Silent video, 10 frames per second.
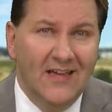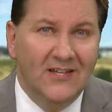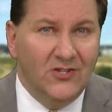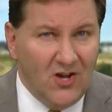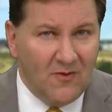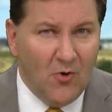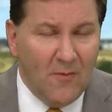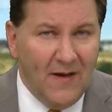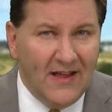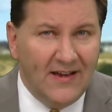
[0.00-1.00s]
To talk more
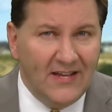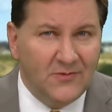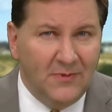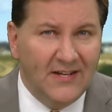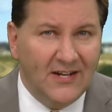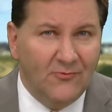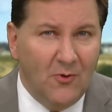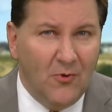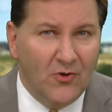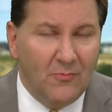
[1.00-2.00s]
about it is political
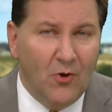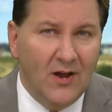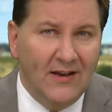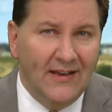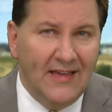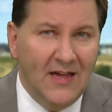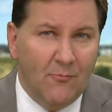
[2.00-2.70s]
reporter Brian Lilley.